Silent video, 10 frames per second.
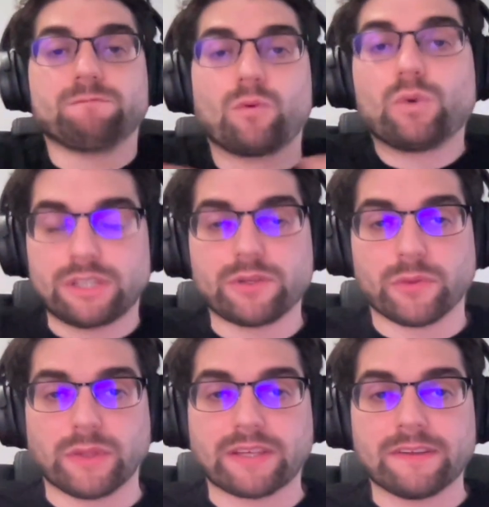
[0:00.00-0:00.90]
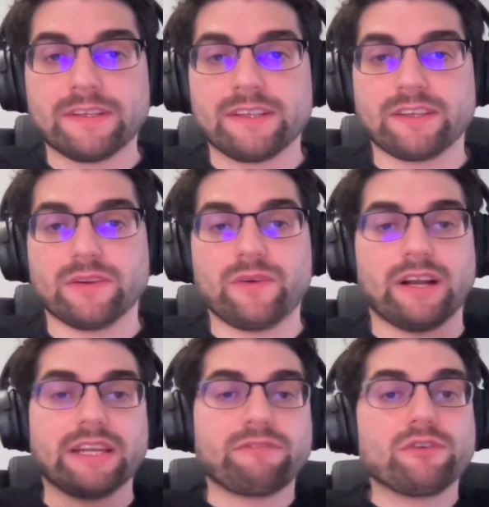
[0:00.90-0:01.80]
what are you doing?
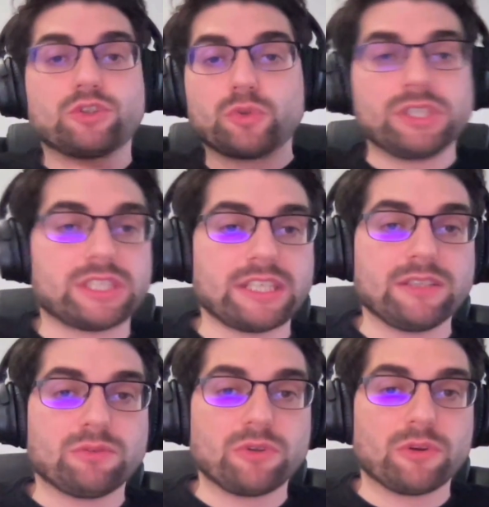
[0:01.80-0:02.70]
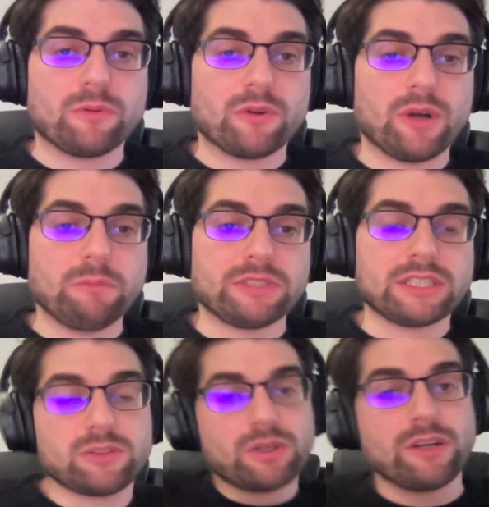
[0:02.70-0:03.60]
And if you switch into your own
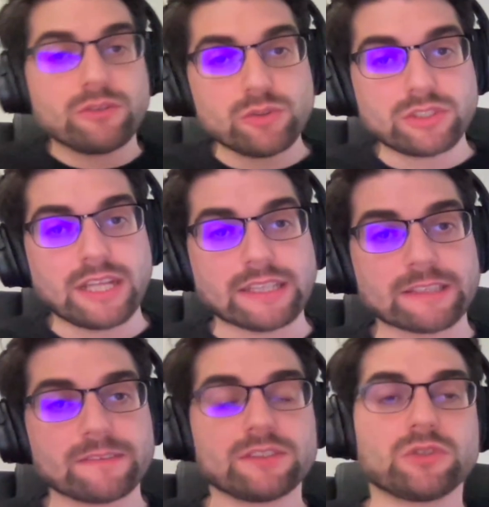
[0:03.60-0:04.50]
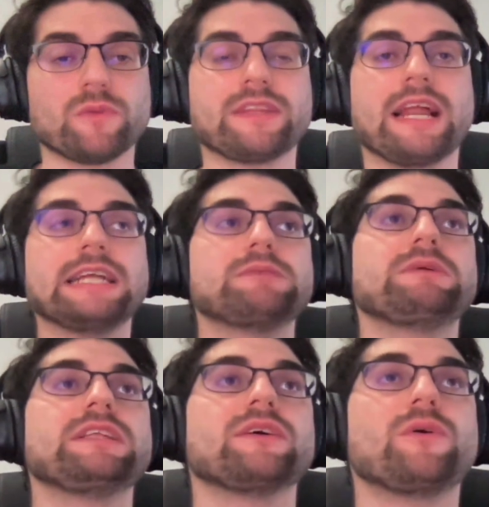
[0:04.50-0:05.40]
objects, you cannot use that. So there has
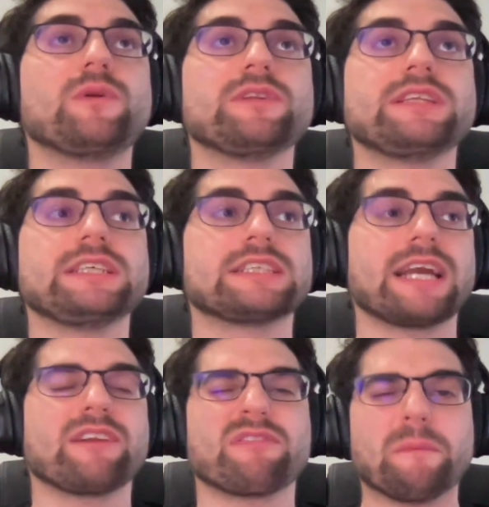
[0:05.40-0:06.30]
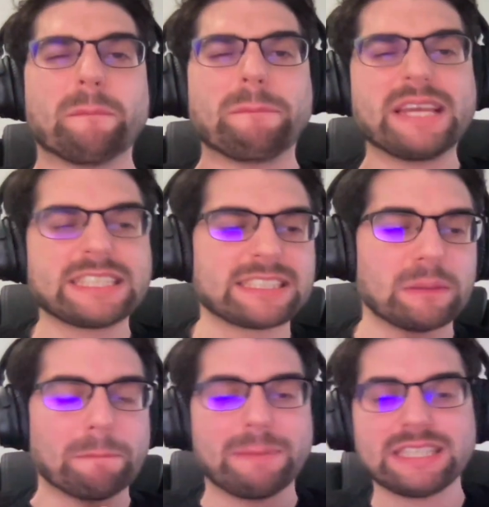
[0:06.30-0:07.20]
been all this kind of
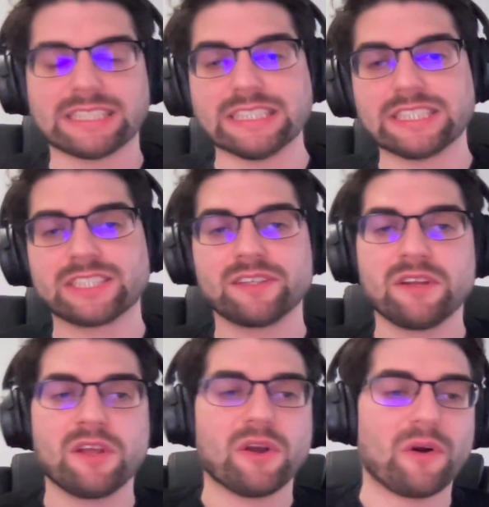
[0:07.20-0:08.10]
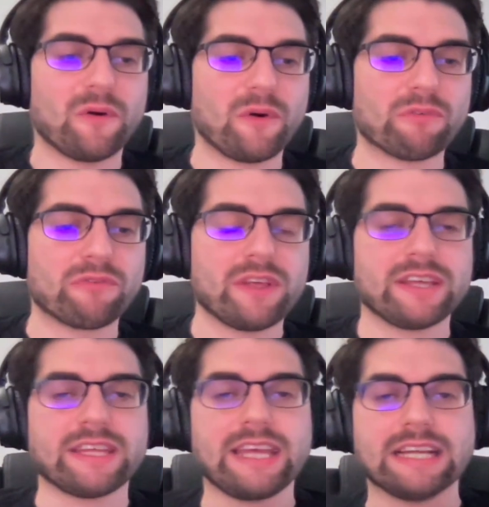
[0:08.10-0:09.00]
mixed message of,
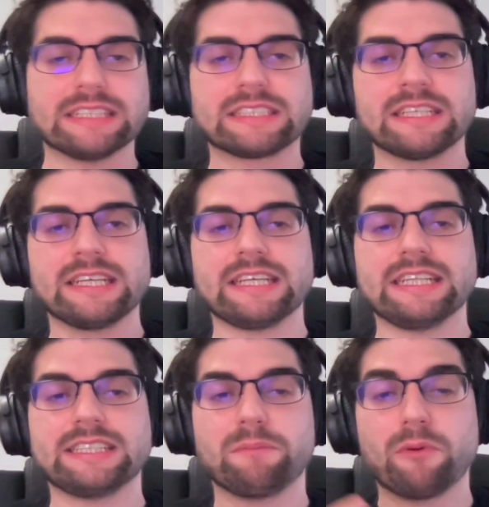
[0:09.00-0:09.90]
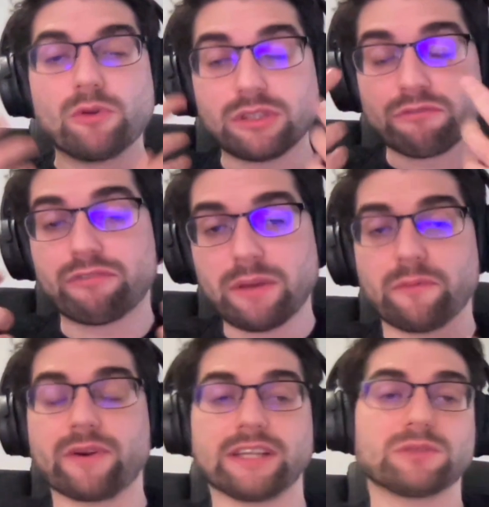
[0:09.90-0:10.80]
yes, it's a polluting
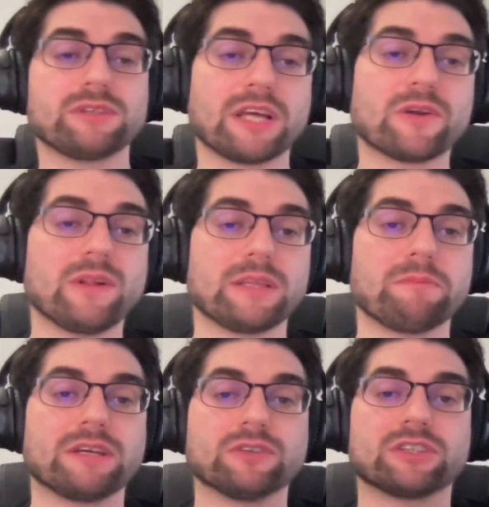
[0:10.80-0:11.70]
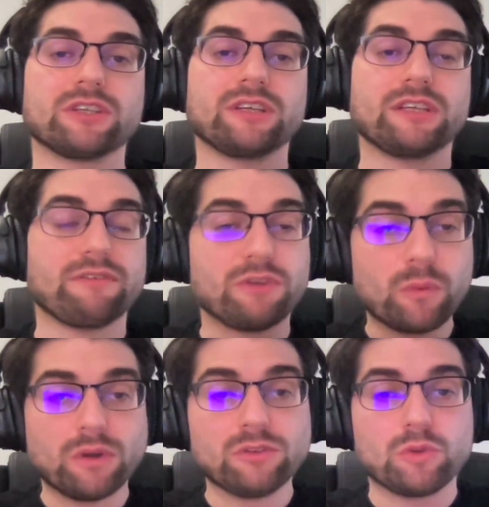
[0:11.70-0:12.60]
framework, that's what I call them, because if you
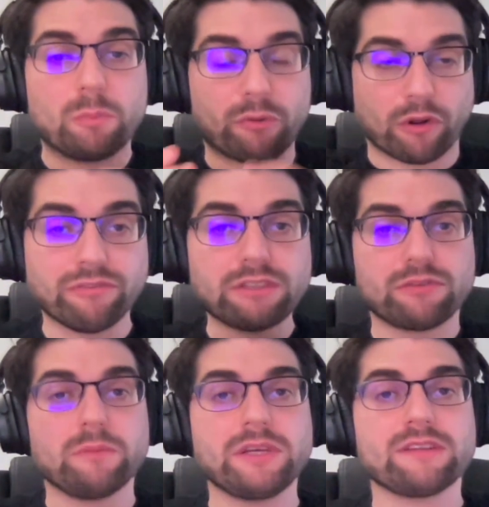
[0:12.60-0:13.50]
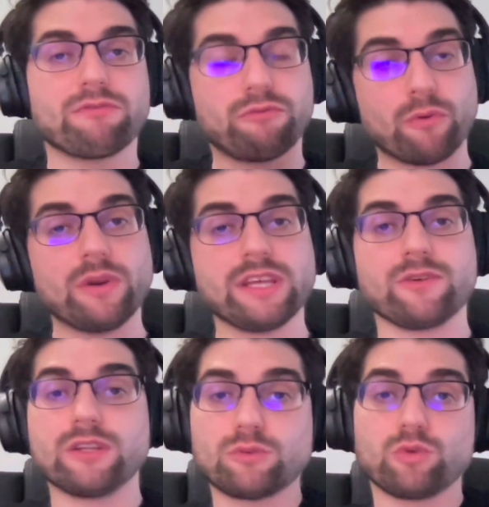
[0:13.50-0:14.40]
want to profit from it fully,
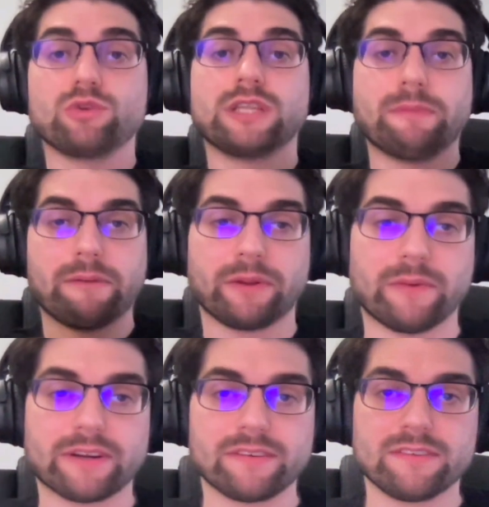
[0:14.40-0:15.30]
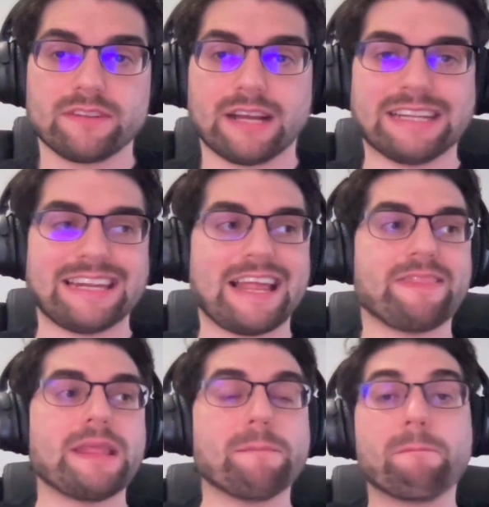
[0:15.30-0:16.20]
you need to use them everywhere and
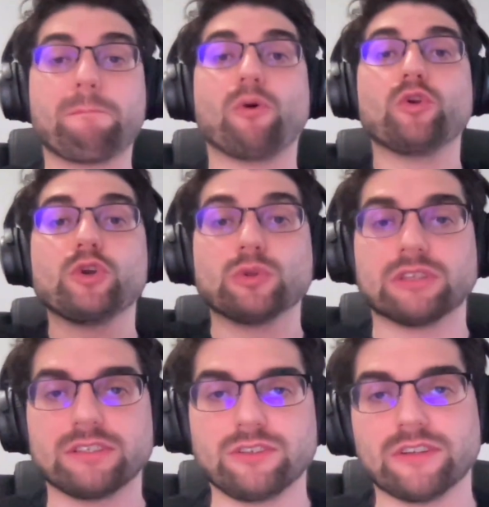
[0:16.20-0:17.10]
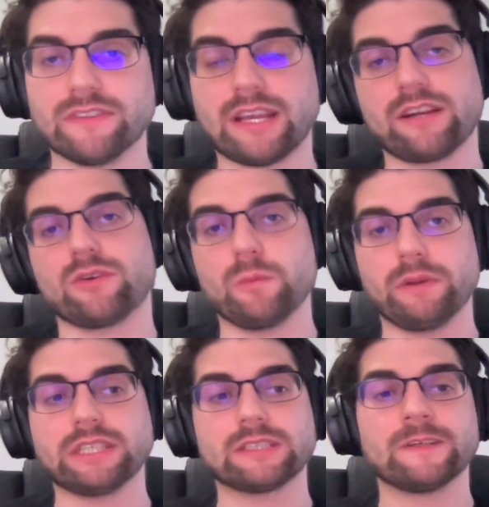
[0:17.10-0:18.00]
let them pollute your entire code
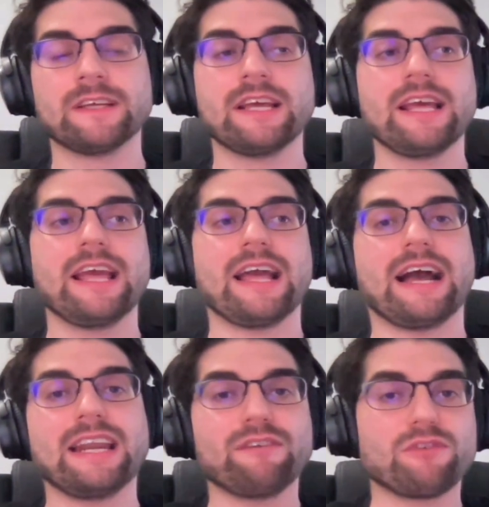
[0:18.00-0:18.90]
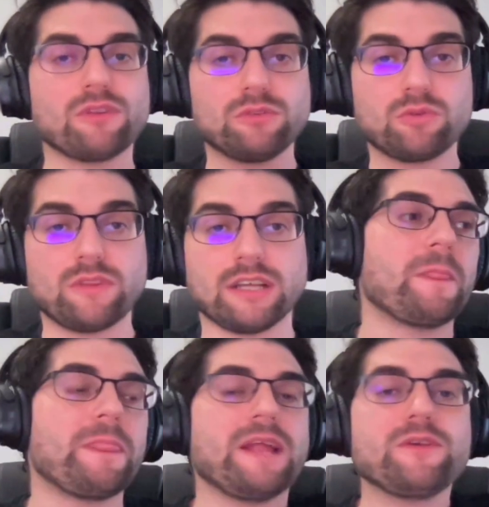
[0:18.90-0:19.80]
base. And if you don't do that,
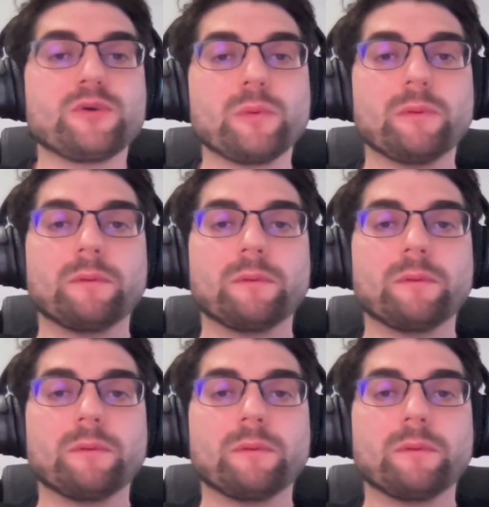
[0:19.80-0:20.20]
then you